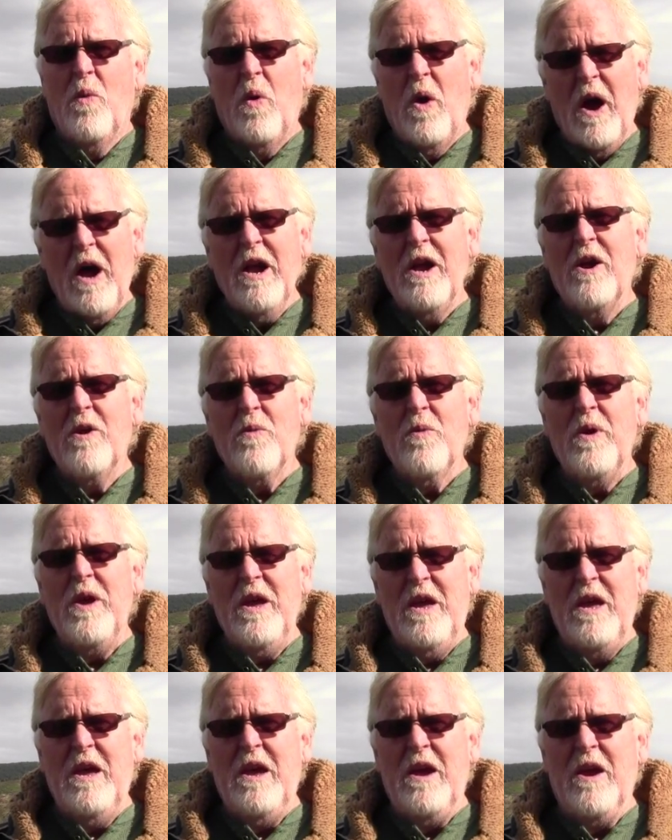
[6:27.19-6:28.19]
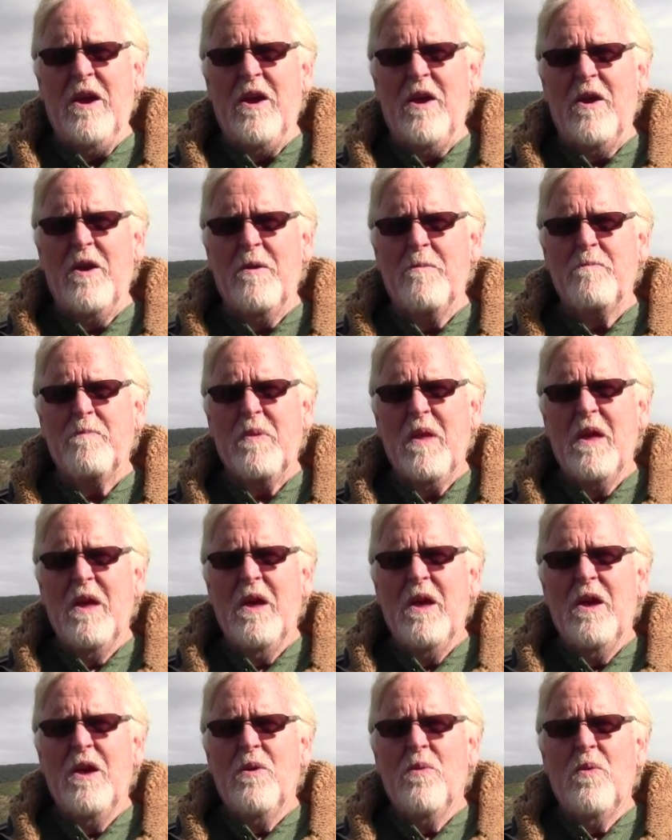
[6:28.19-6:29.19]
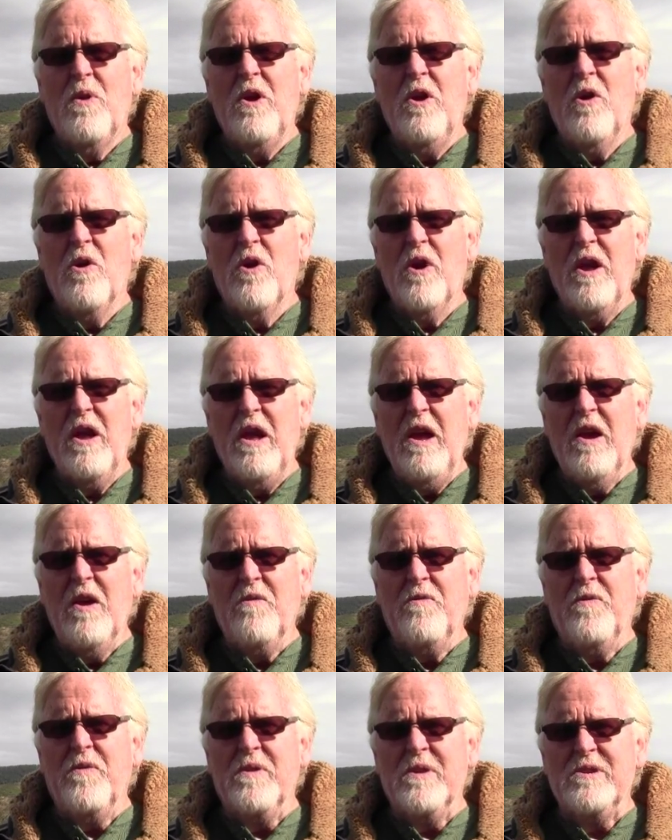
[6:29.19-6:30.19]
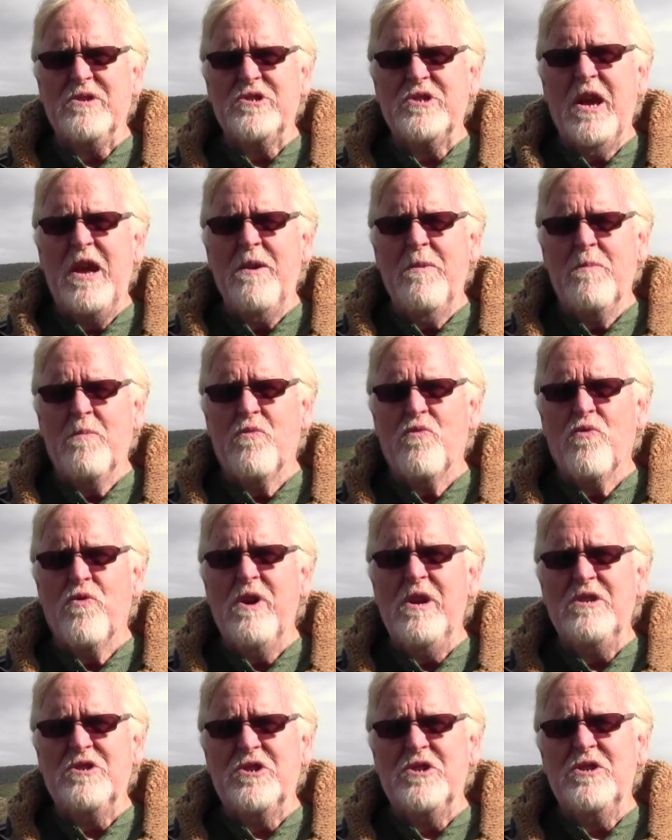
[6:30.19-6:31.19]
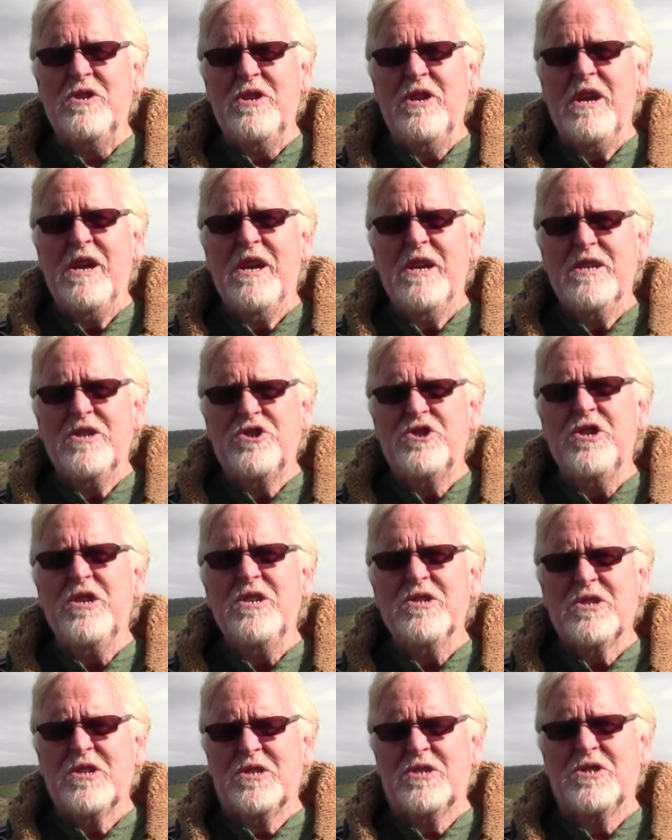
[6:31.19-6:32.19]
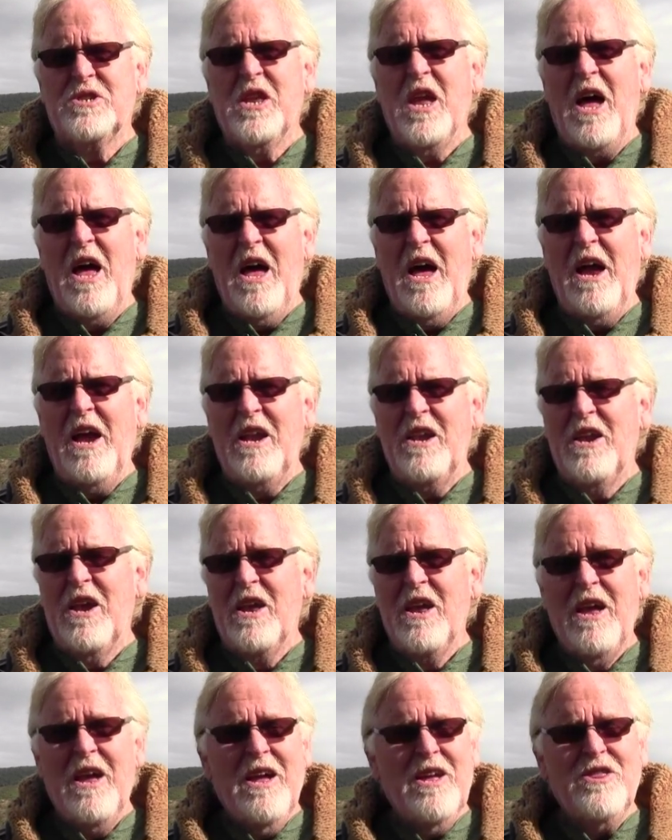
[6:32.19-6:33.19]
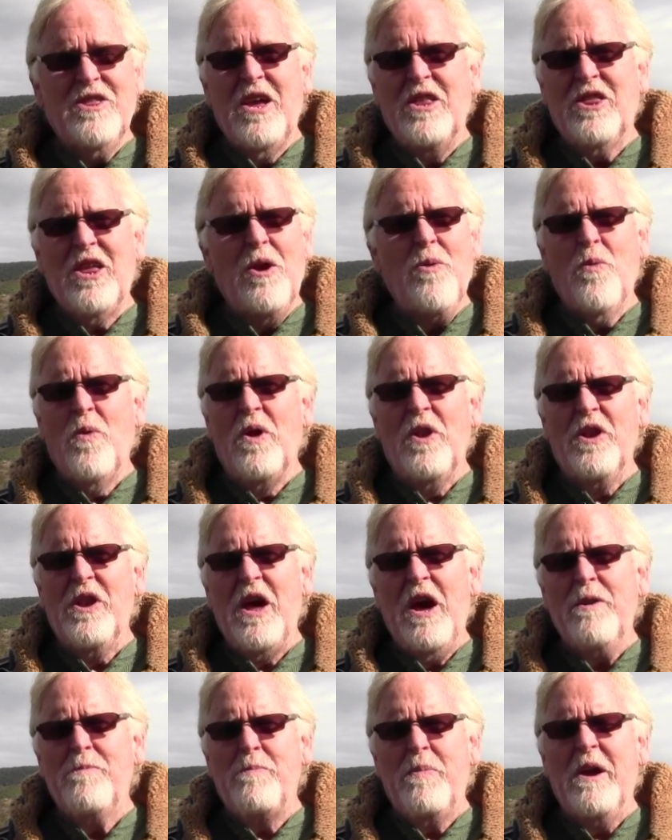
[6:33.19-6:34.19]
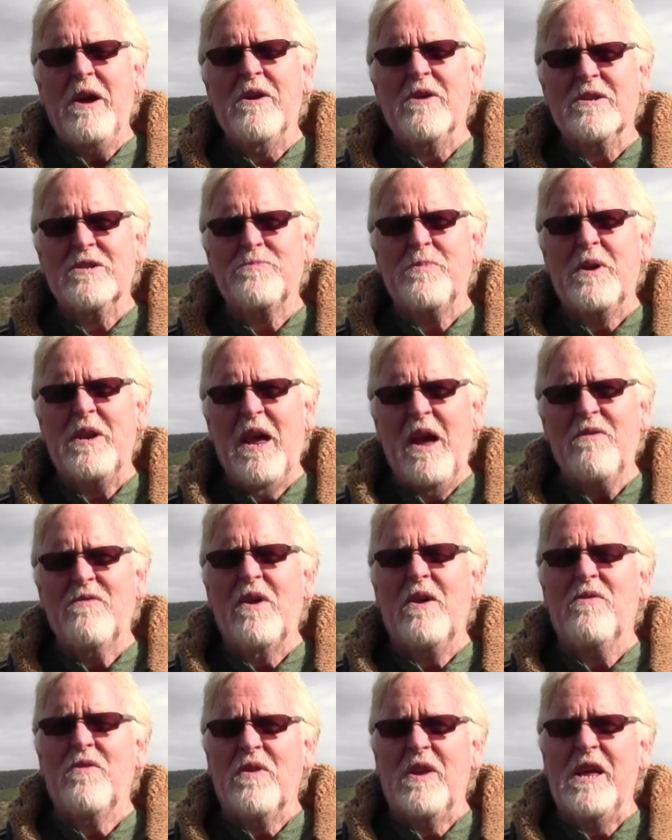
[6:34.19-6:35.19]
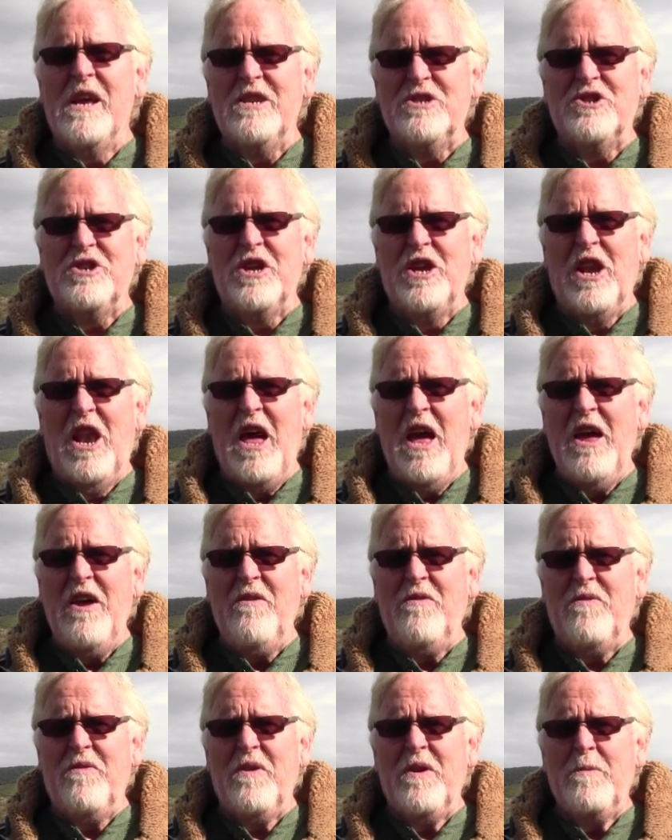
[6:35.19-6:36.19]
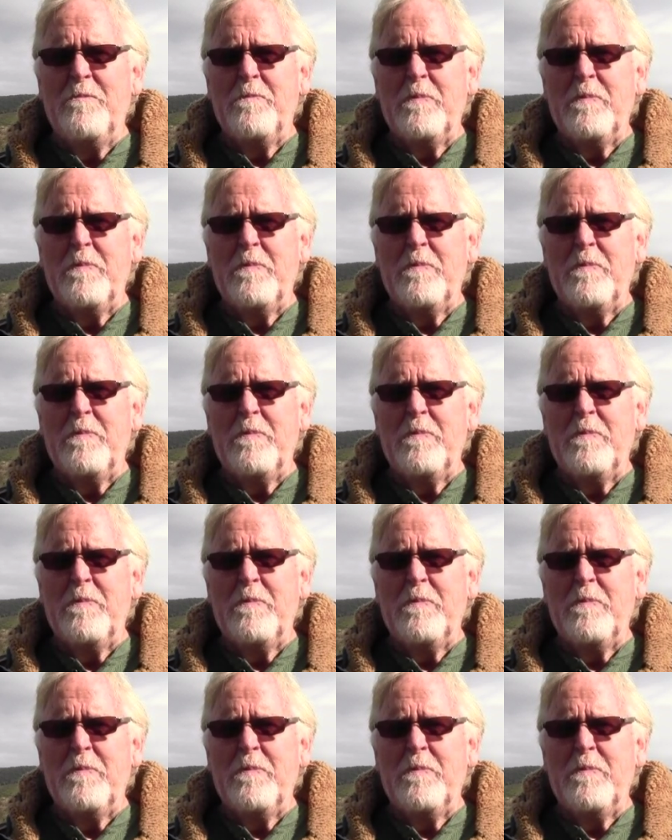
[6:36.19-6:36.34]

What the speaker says: Why are we here? We are here for the same reason Jesus died, that they will not perish but have everlasting life.